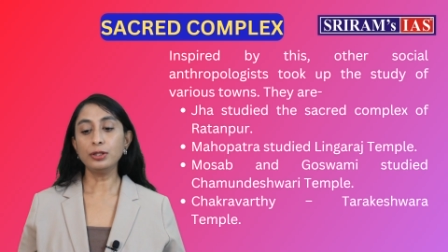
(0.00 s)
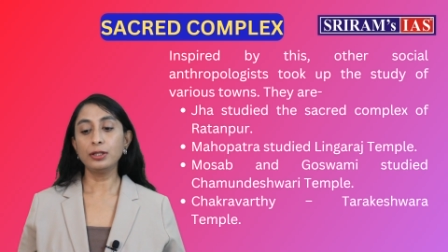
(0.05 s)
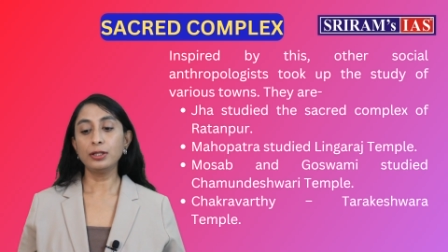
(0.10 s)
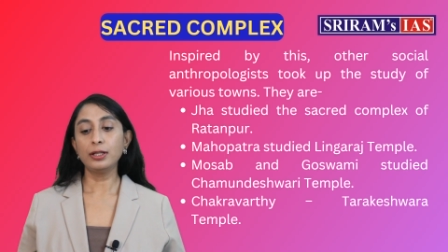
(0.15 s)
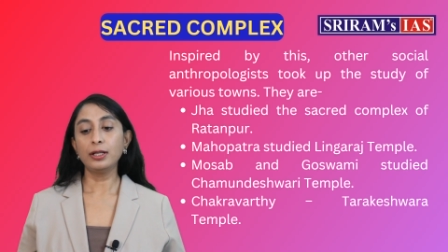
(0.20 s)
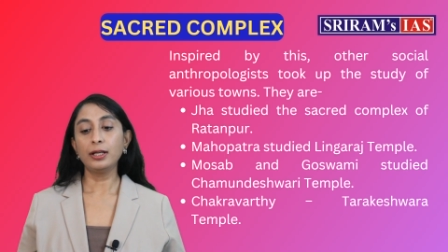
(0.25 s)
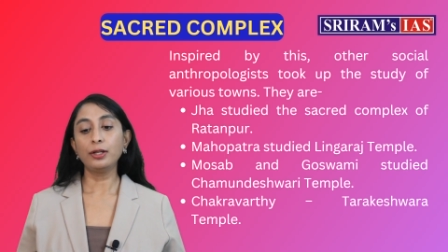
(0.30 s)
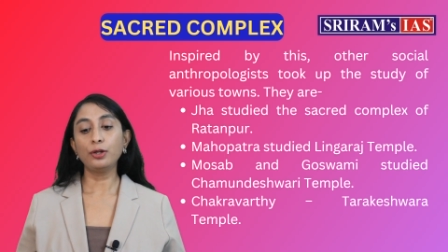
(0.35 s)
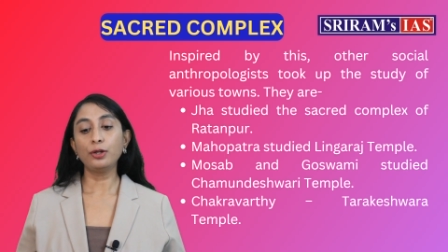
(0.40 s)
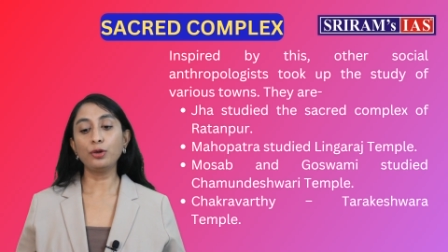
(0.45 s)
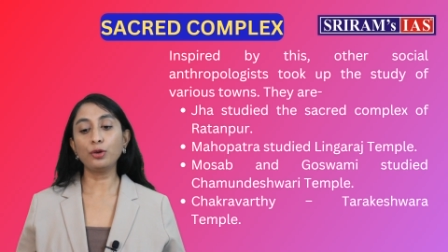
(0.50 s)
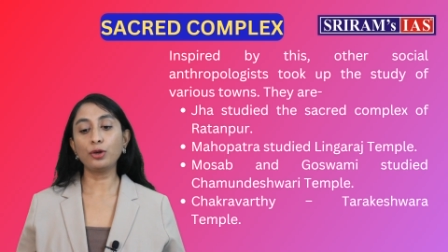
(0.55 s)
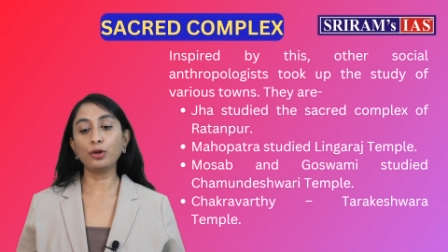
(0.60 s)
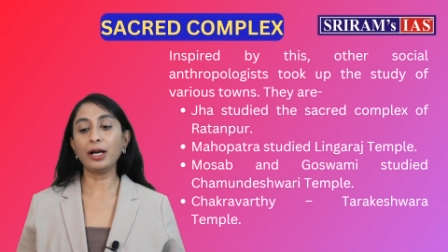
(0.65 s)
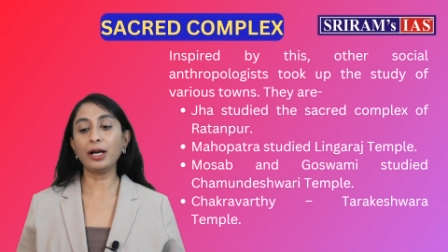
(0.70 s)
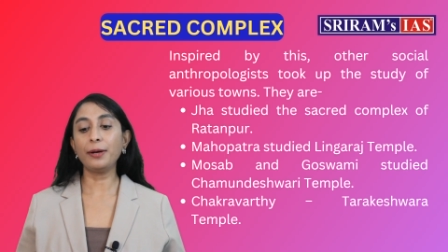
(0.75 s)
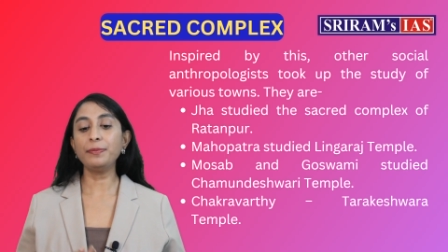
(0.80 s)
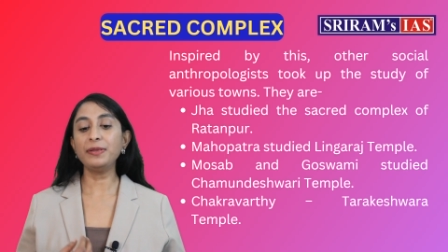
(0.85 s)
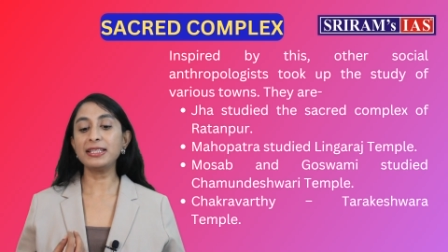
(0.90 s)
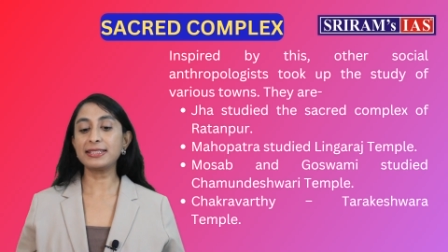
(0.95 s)
took up the
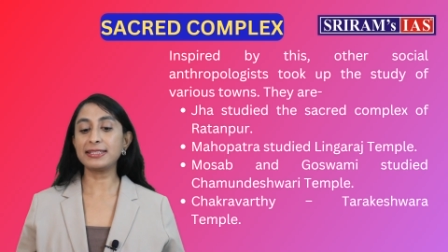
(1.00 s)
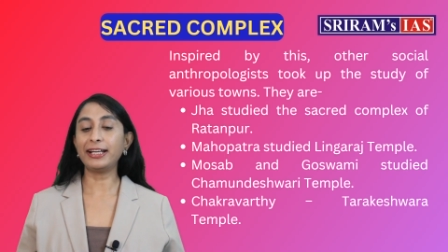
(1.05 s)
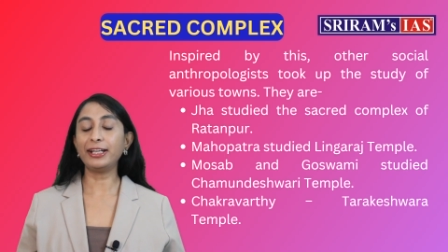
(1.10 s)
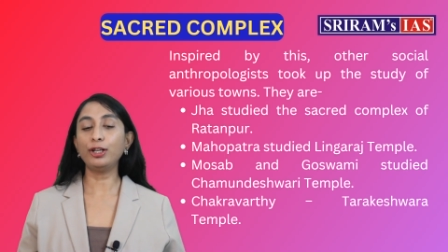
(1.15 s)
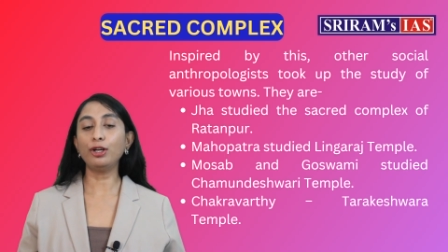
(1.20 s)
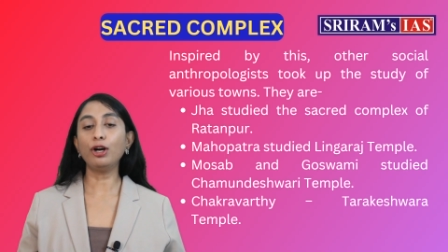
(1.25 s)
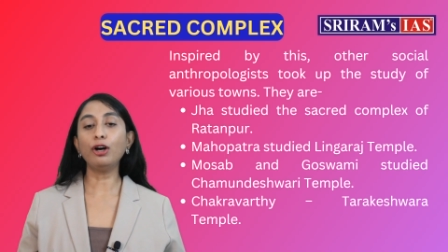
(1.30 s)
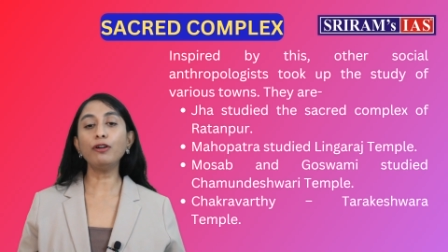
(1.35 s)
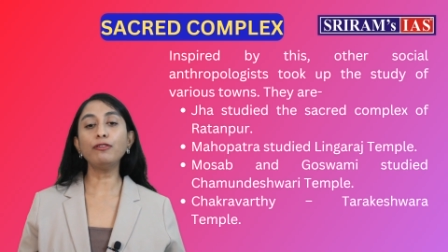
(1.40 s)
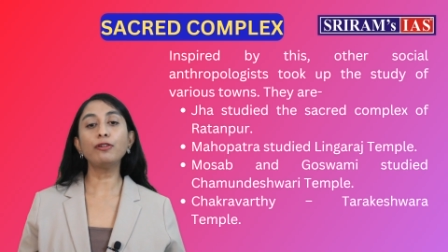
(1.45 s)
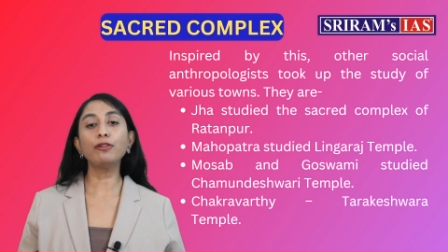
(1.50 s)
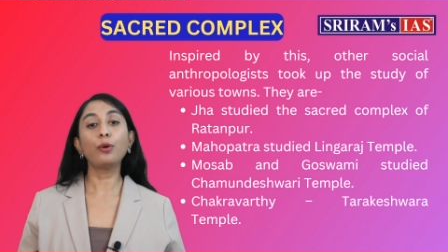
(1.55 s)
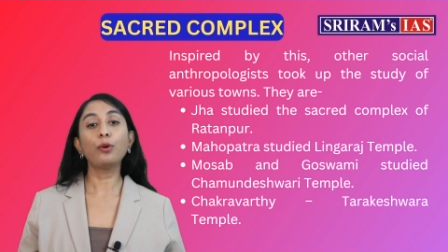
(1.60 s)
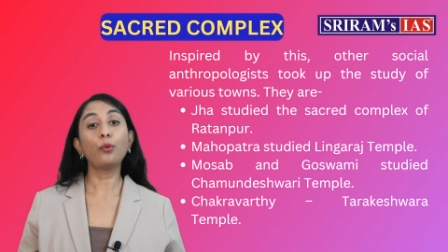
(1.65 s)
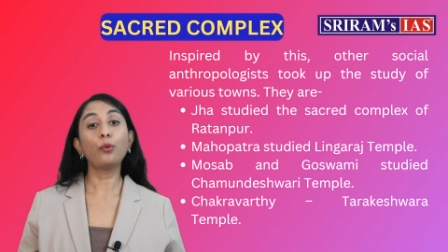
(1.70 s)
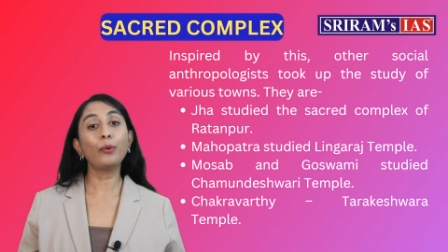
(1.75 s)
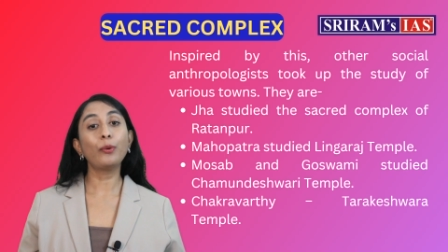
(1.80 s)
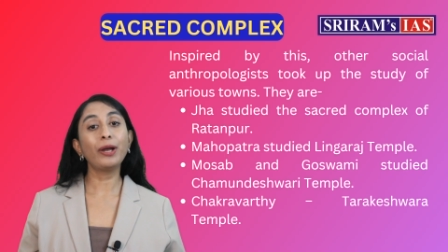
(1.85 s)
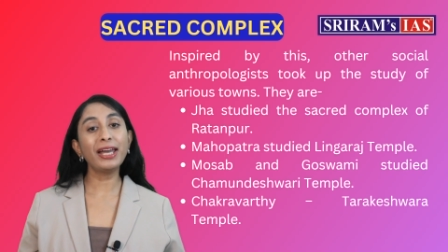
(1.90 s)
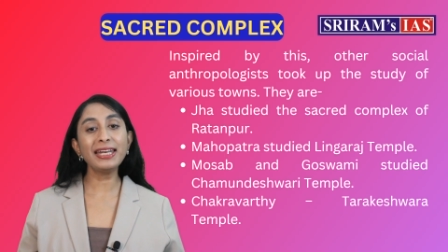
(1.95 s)
study of
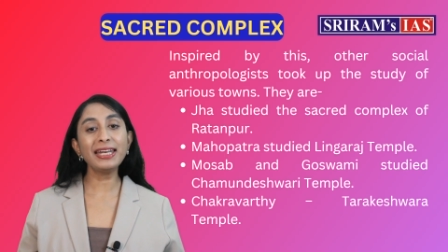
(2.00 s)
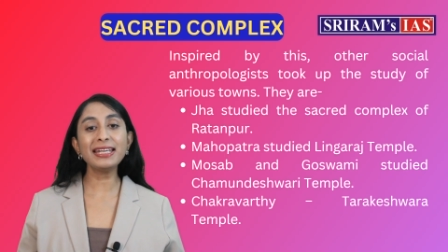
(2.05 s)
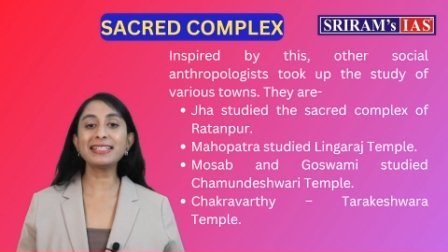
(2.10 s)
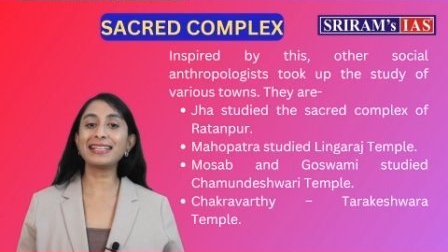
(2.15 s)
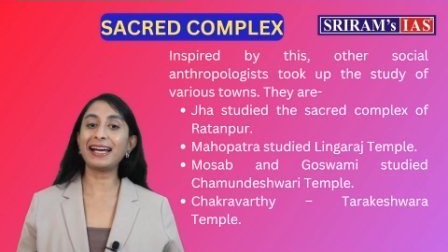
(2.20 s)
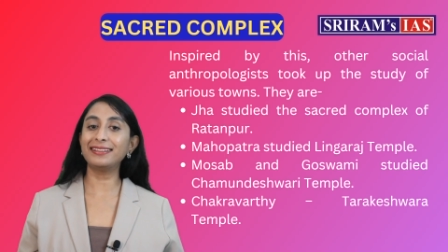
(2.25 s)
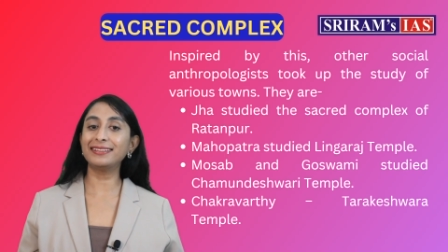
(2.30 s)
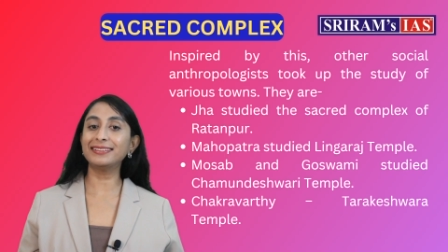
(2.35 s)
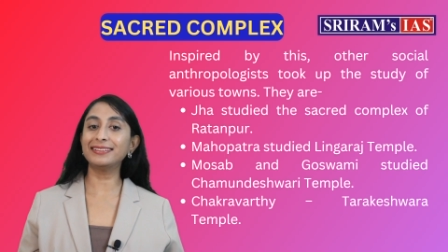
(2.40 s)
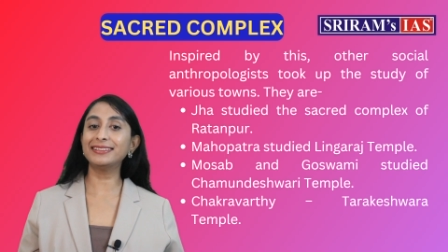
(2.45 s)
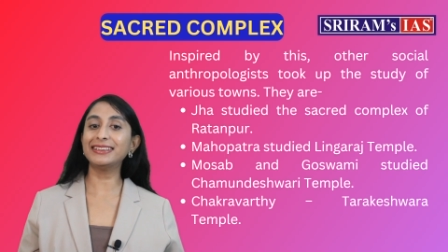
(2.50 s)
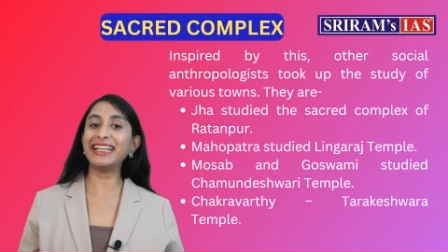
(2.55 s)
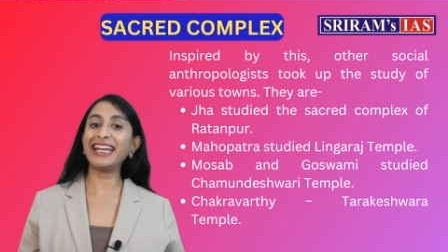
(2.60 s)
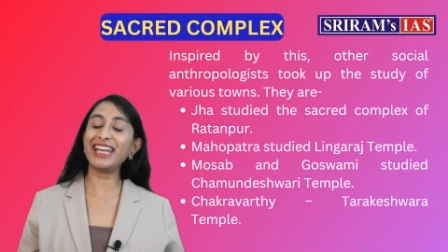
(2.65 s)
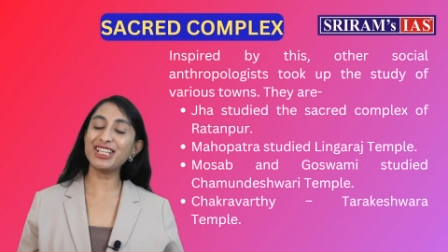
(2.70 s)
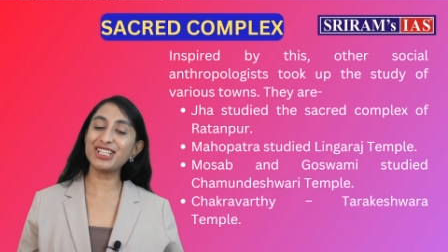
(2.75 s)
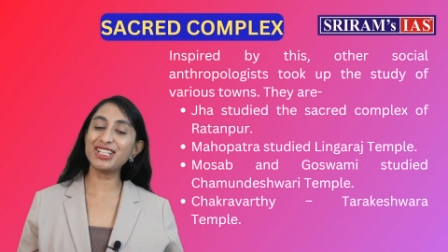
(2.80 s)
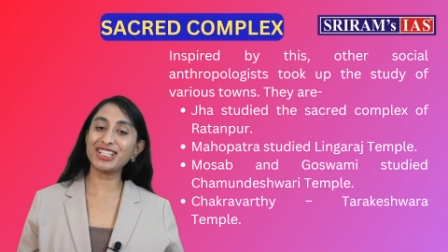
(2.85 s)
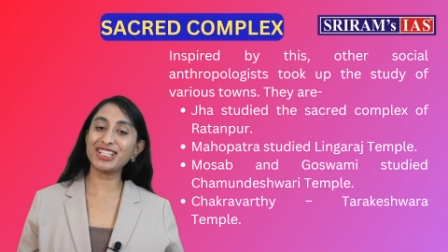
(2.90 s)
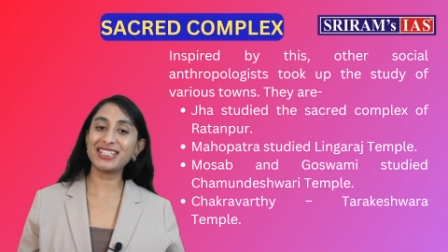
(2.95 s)
various other
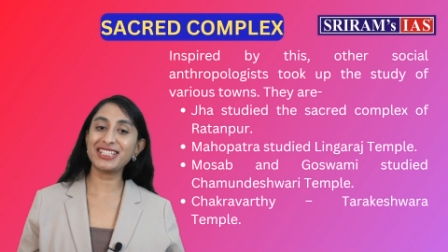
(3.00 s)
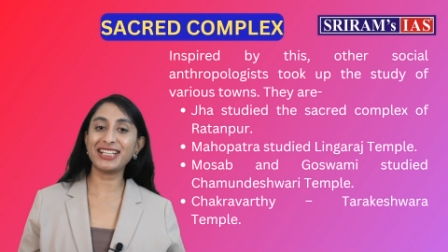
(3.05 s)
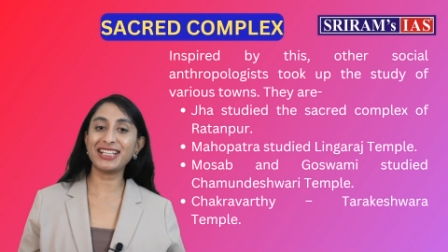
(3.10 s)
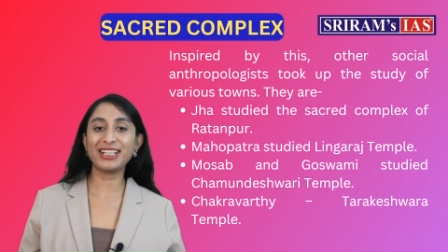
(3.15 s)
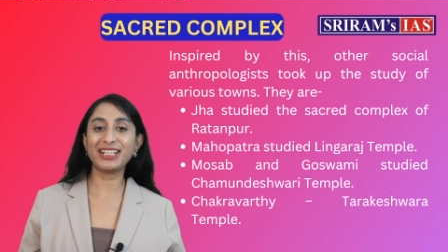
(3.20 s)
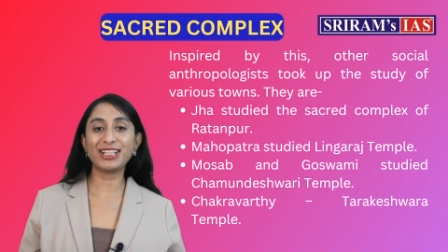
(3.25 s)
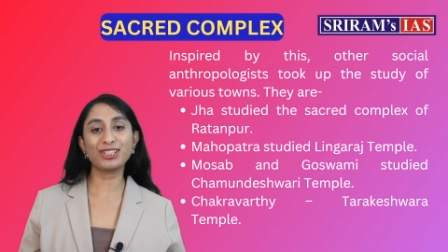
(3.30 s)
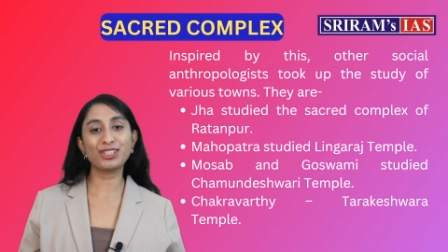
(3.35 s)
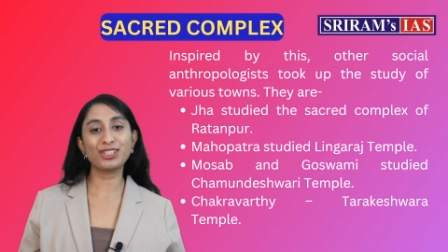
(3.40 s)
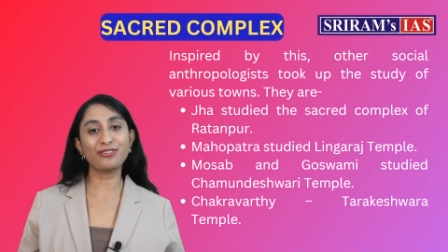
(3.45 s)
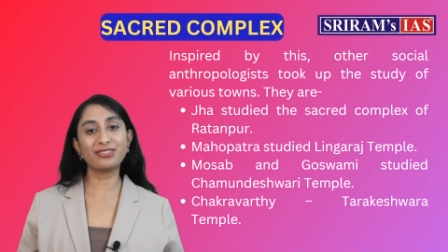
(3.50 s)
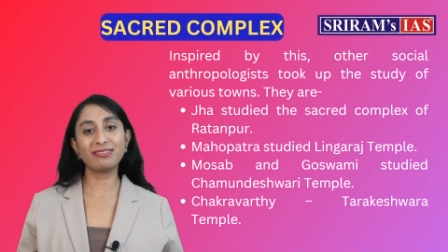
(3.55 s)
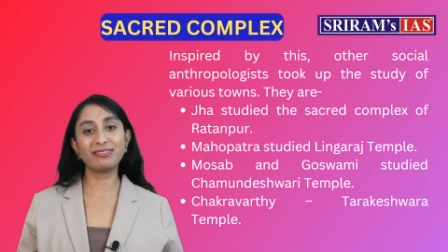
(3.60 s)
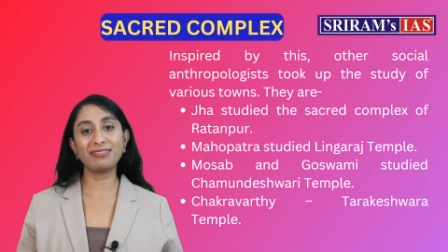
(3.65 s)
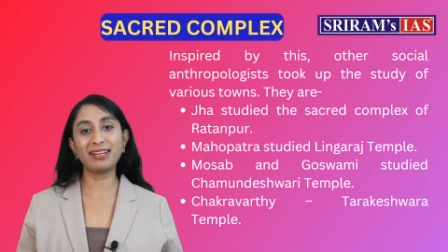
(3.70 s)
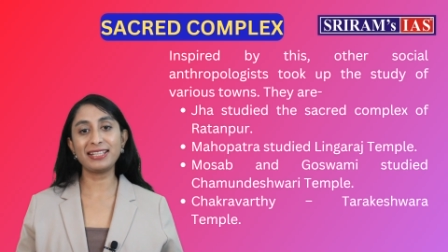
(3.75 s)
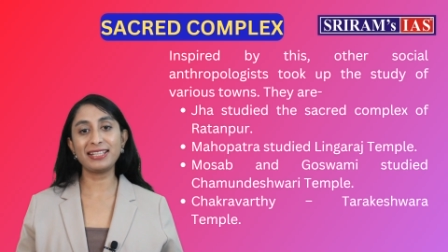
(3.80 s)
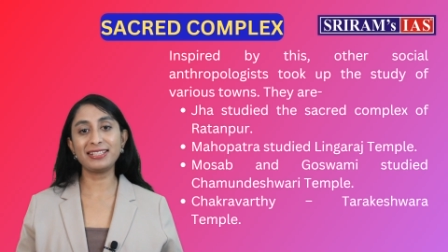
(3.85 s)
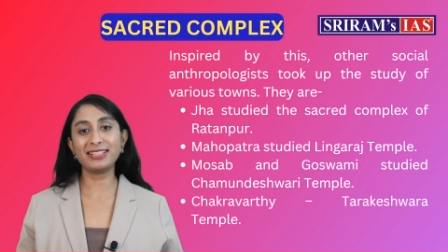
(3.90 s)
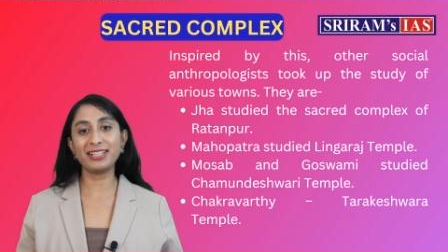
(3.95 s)
ancient centers of
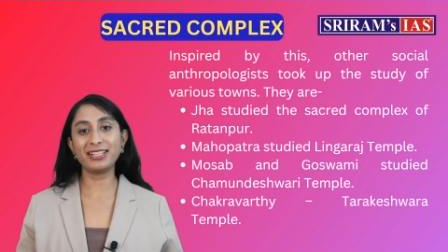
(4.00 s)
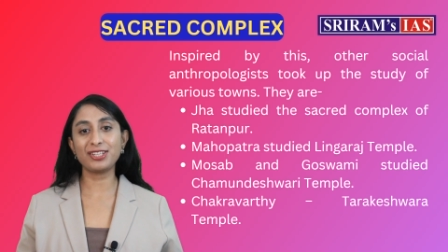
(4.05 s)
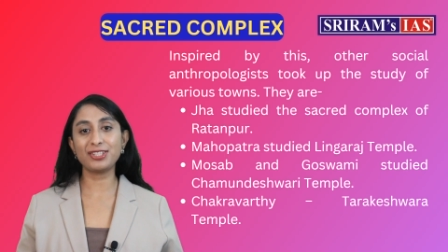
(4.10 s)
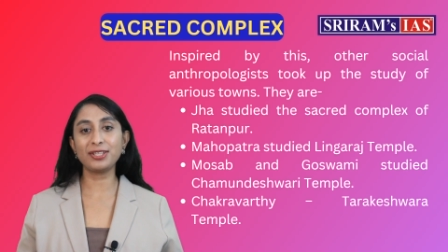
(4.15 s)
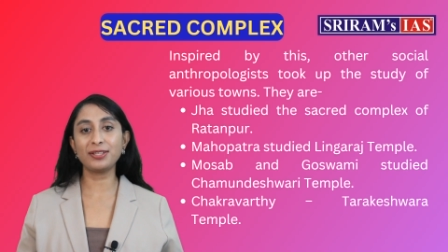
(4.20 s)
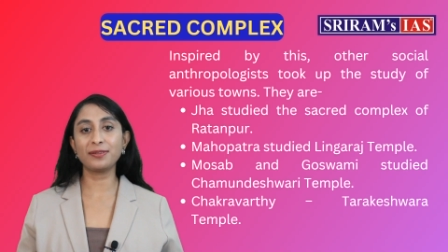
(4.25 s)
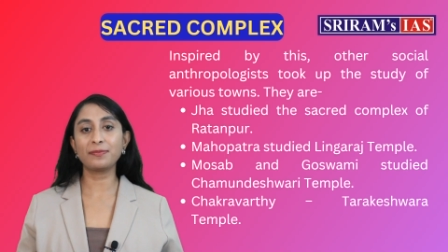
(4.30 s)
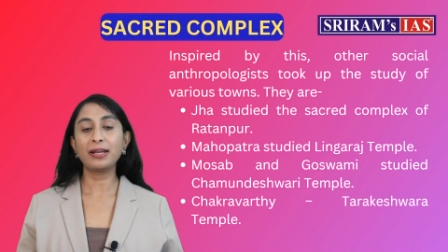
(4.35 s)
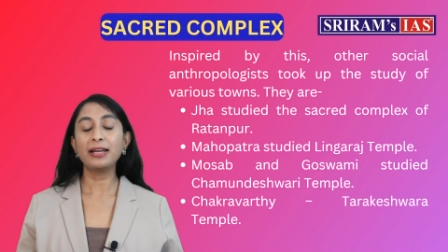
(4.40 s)
civilization.